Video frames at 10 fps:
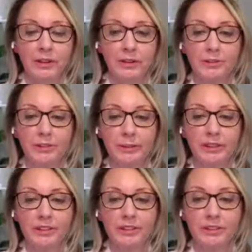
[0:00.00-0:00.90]
But those
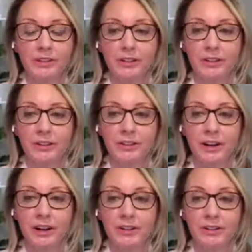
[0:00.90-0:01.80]
families that are struggling, you
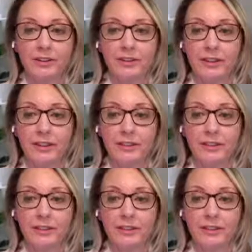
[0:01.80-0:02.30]
are not alone.